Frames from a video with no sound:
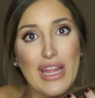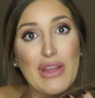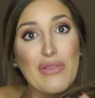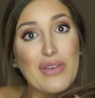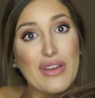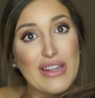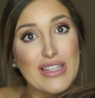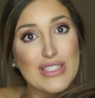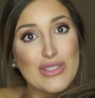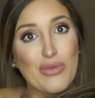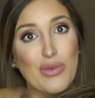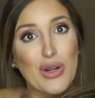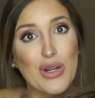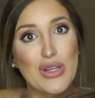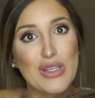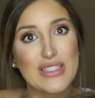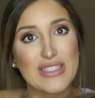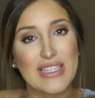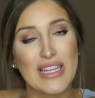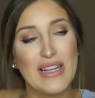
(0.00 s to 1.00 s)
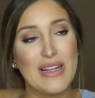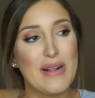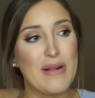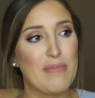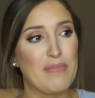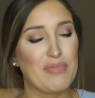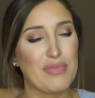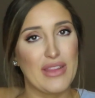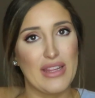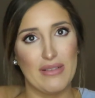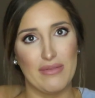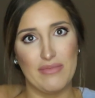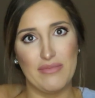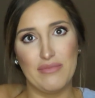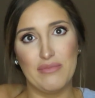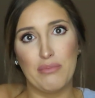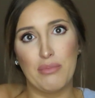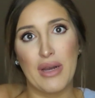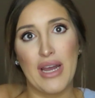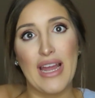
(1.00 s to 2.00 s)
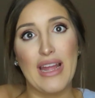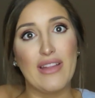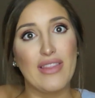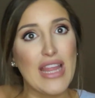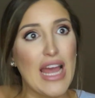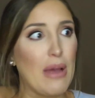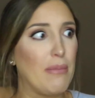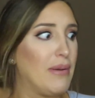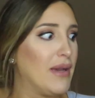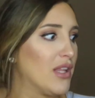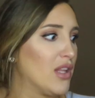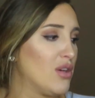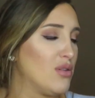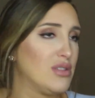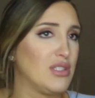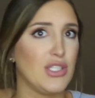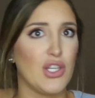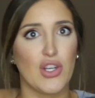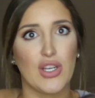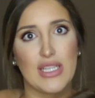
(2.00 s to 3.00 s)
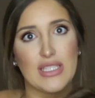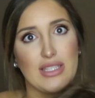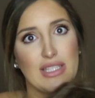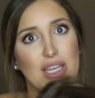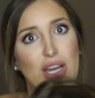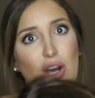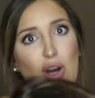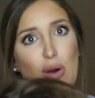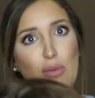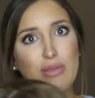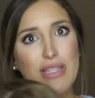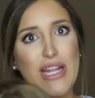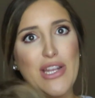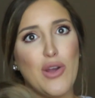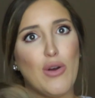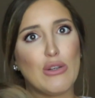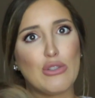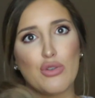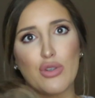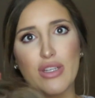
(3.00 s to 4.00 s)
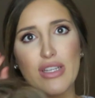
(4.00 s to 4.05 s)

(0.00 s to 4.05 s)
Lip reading: it if it gets worse. But that pillow seriously helps. I know it's